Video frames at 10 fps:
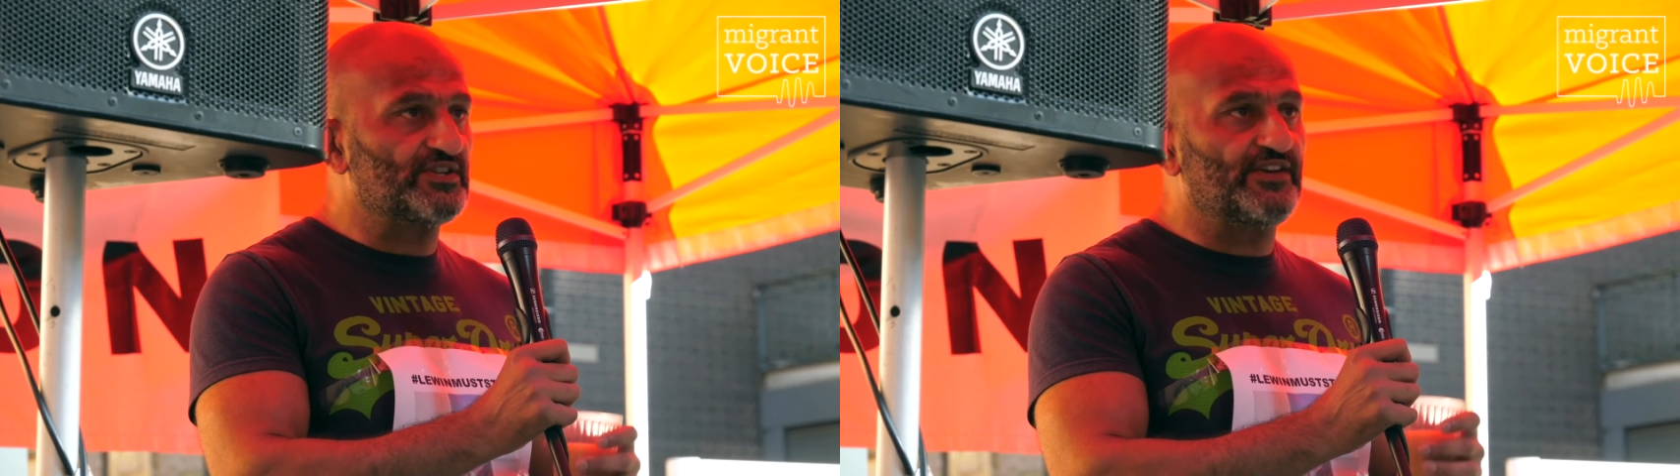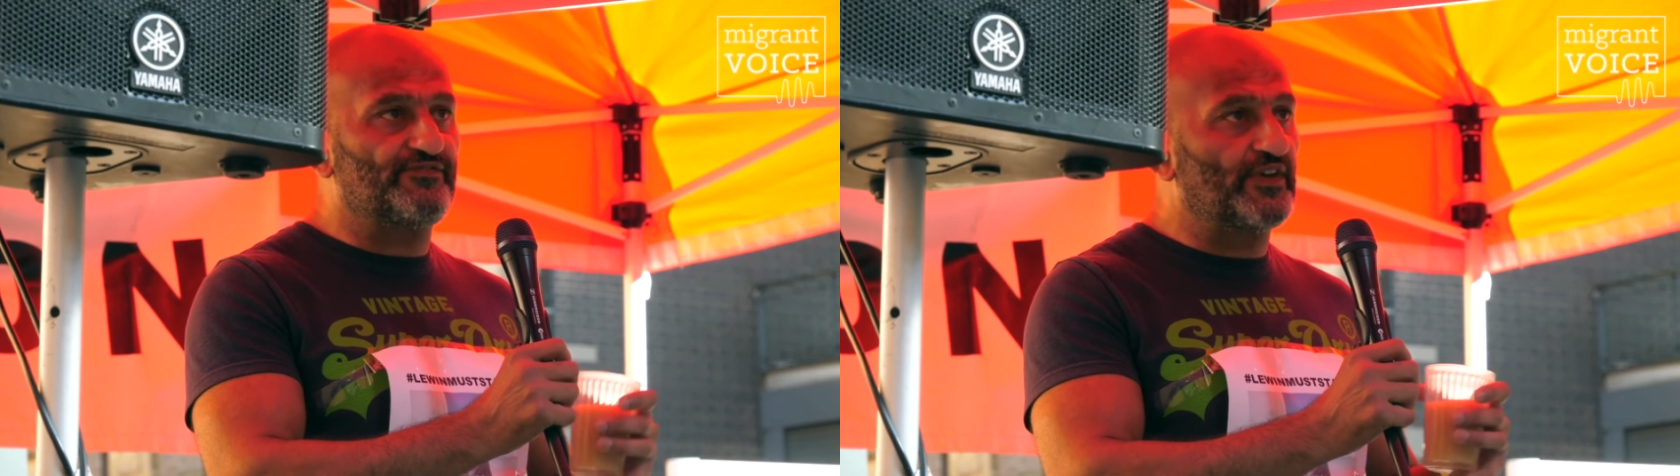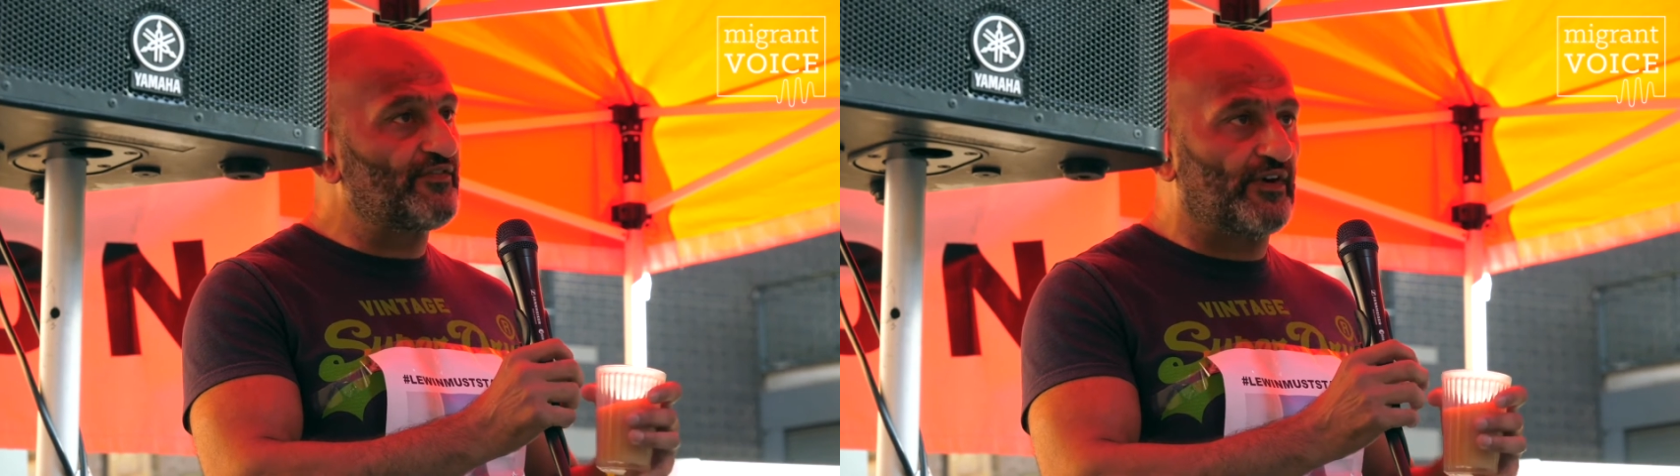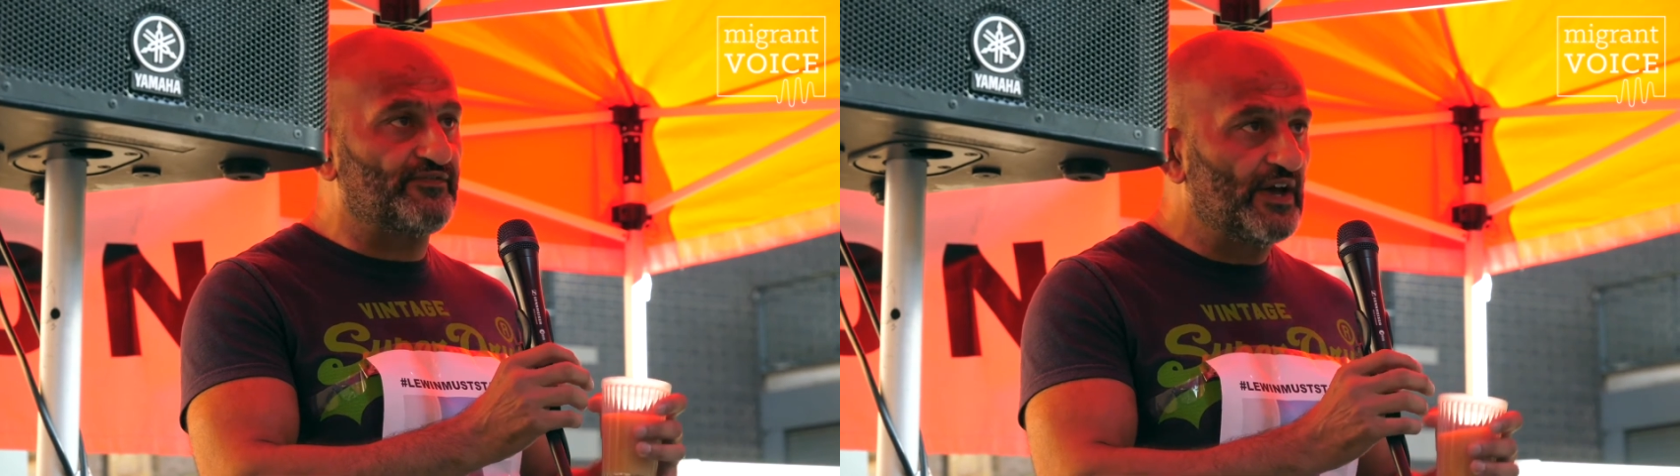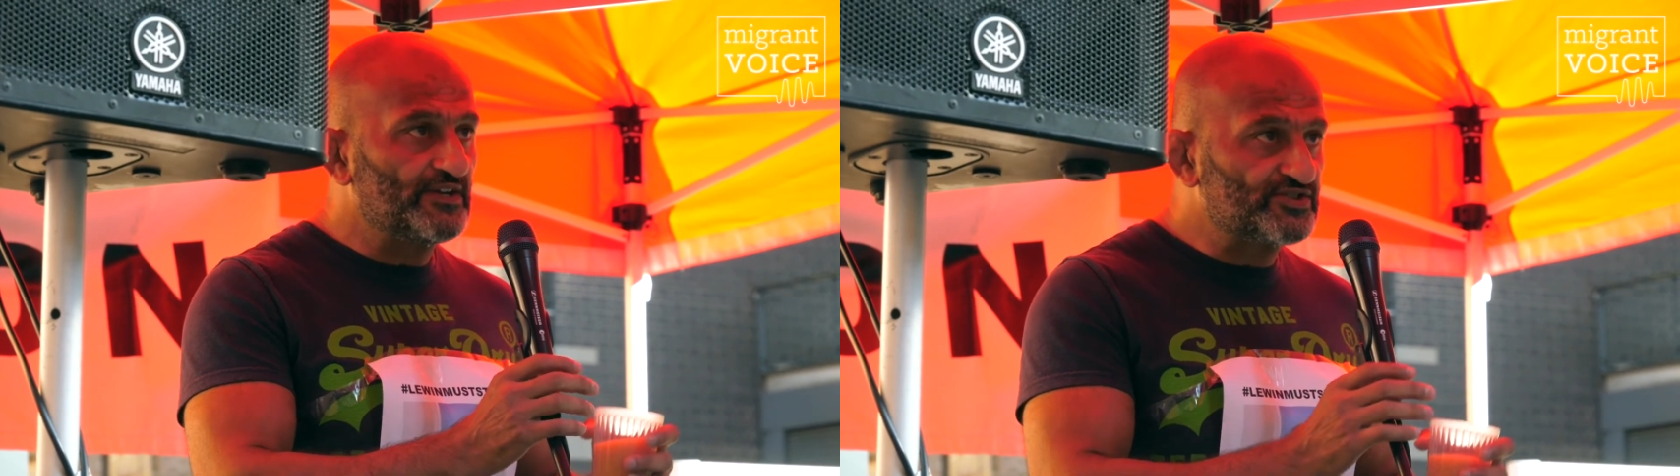And
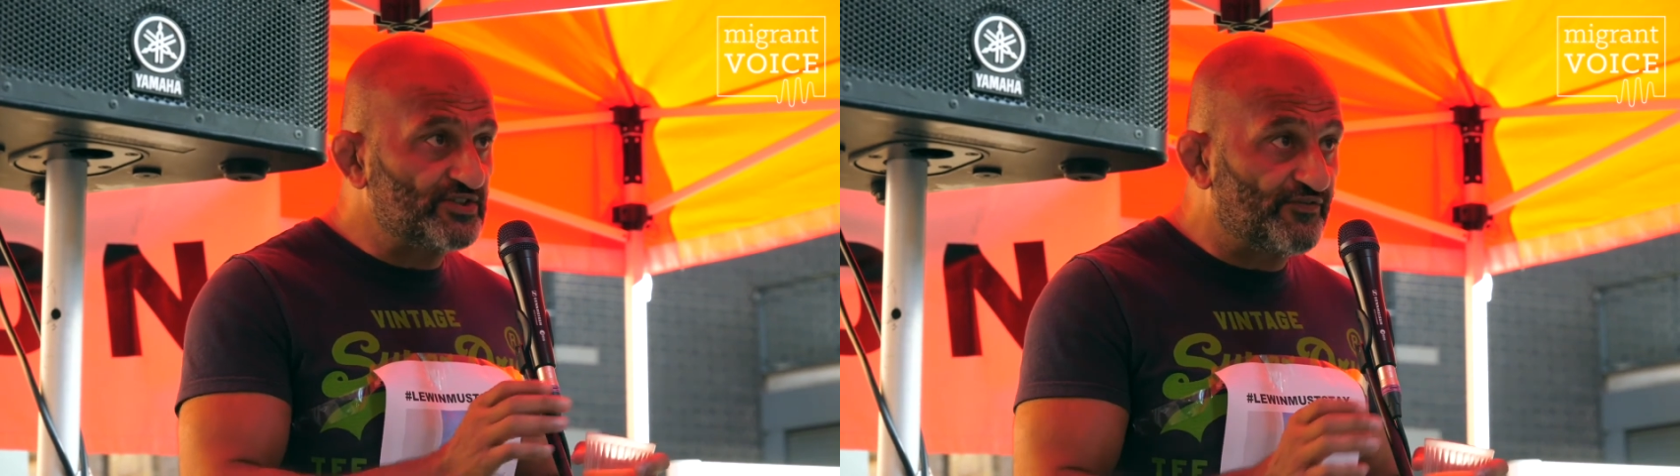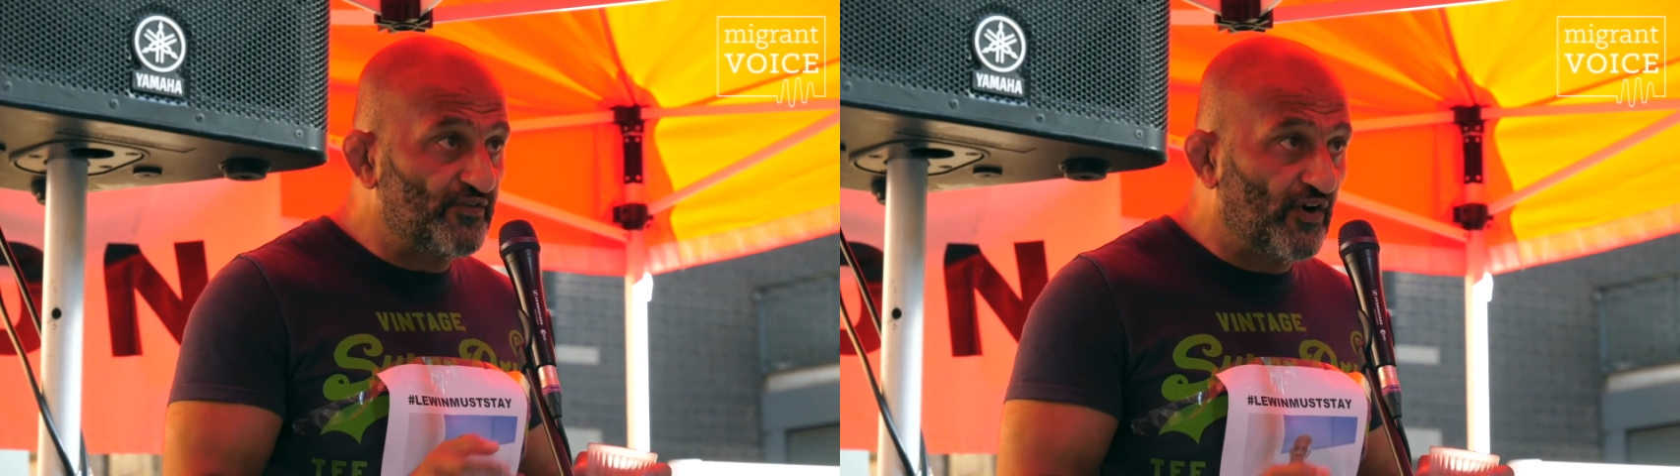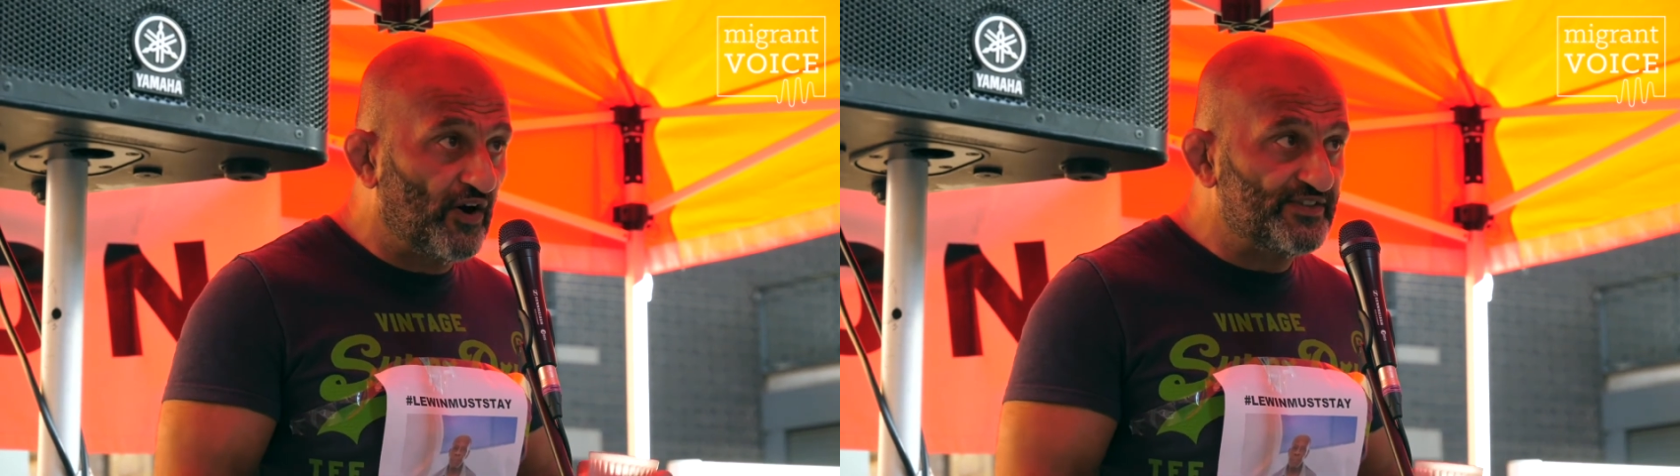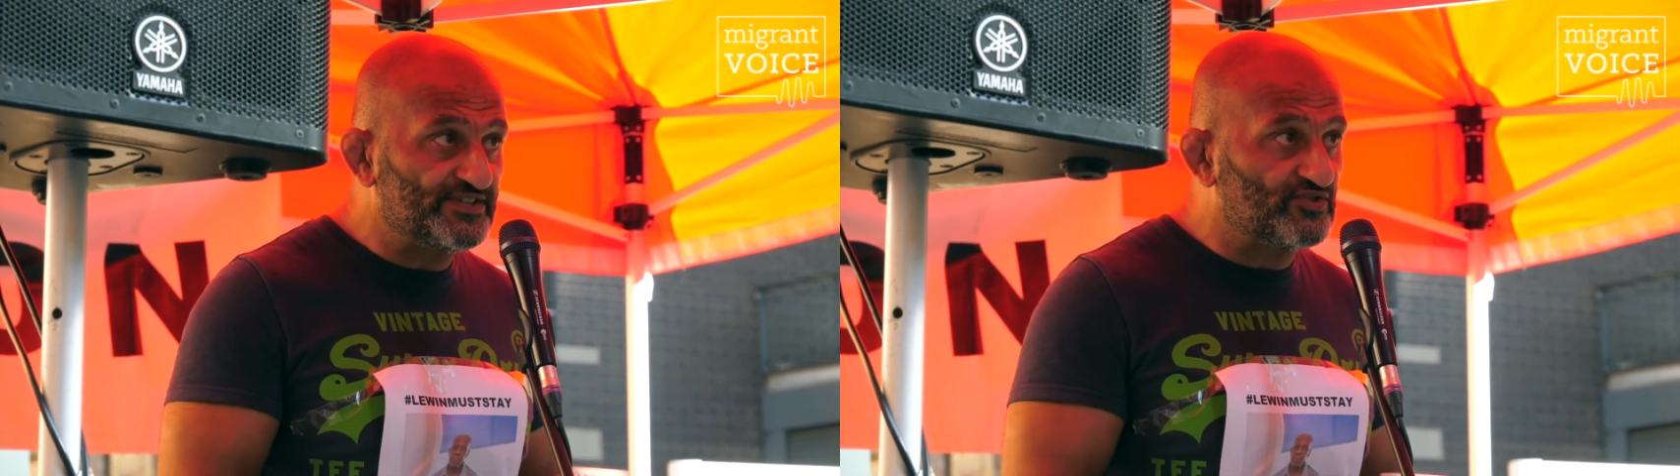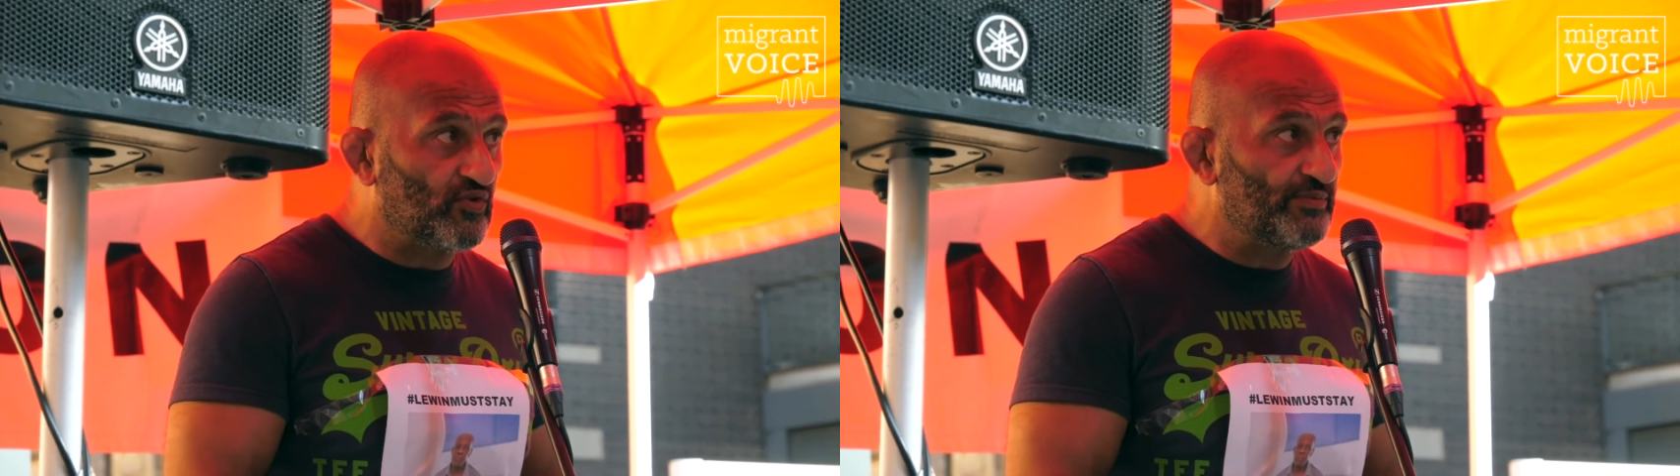if you've heard
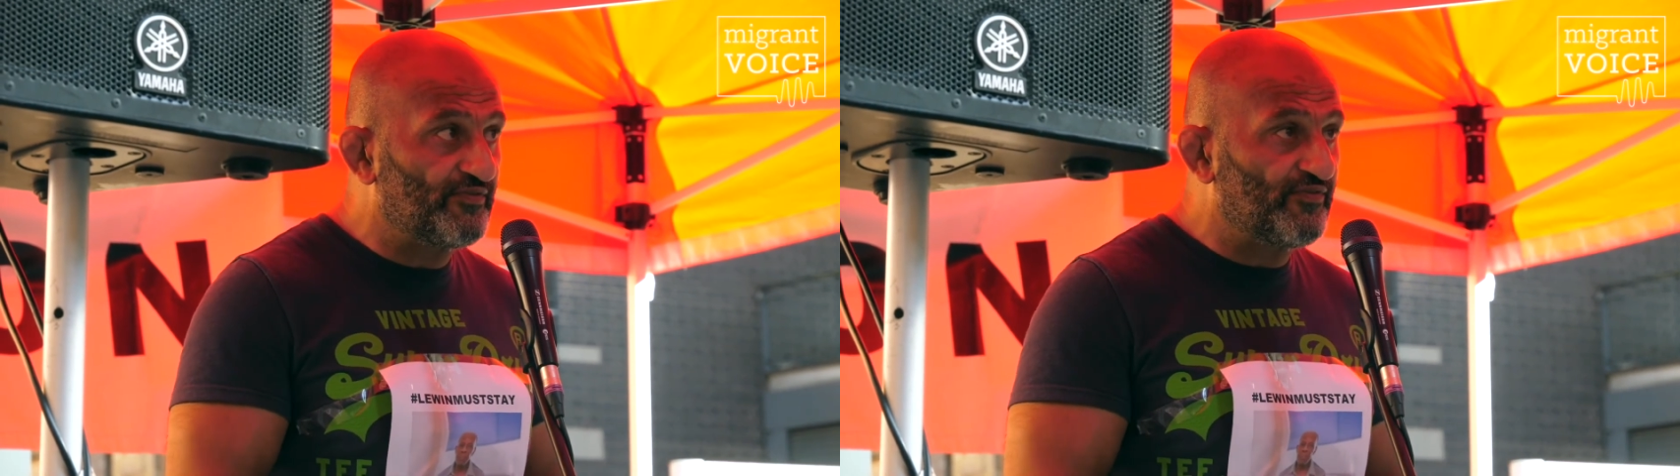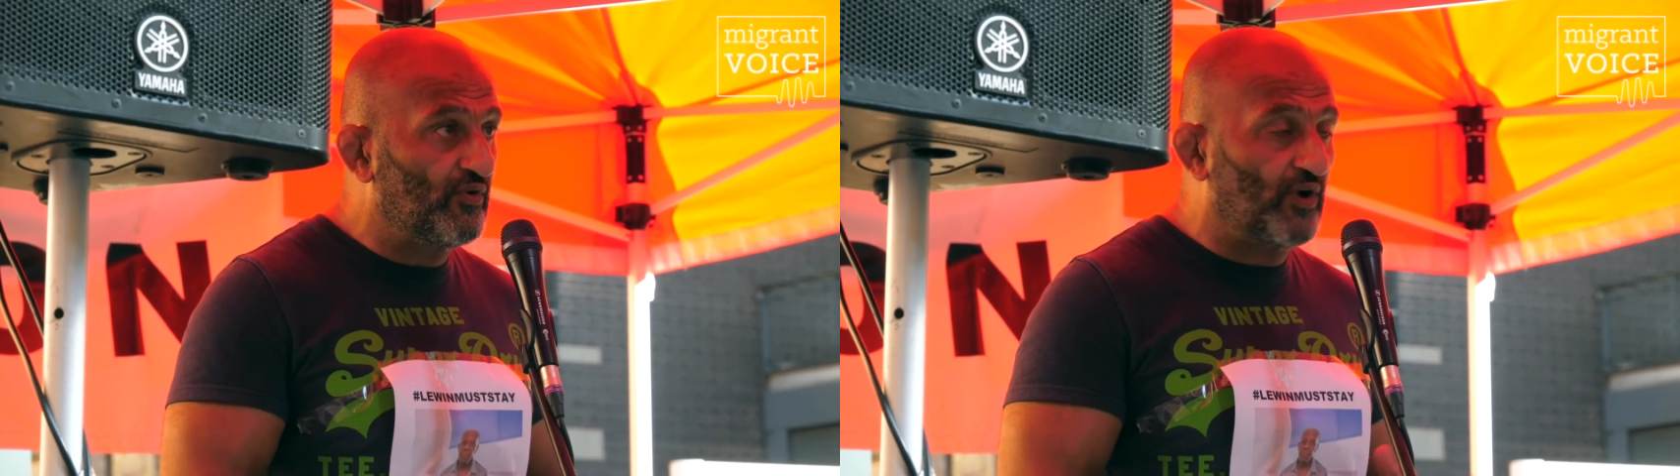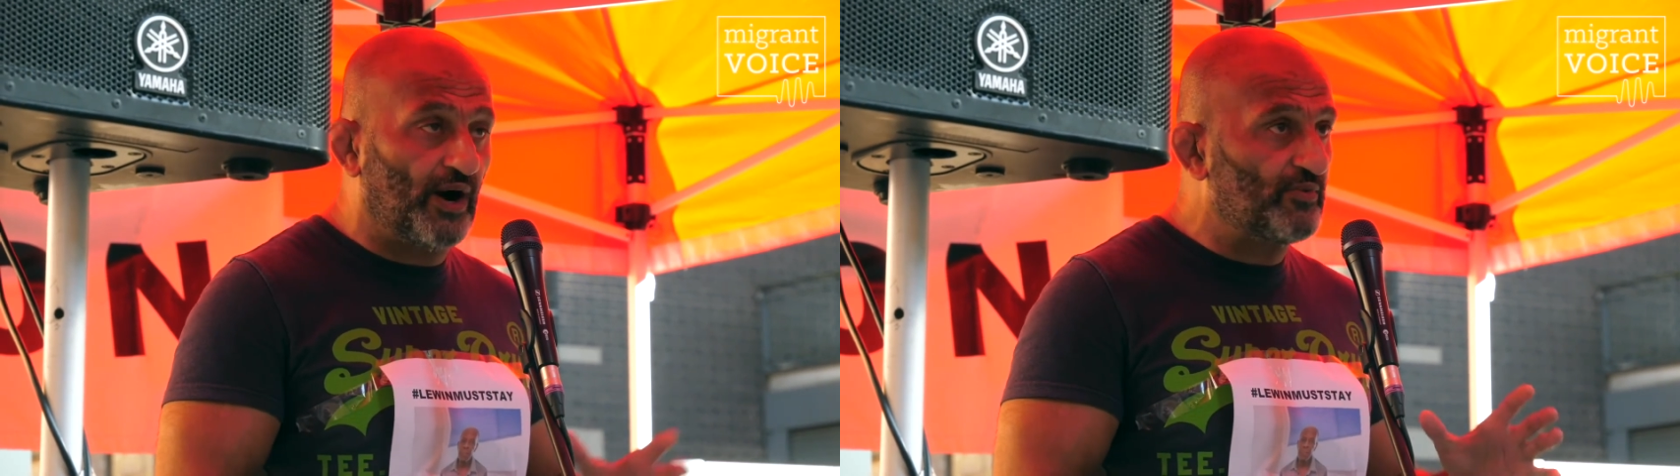this story before,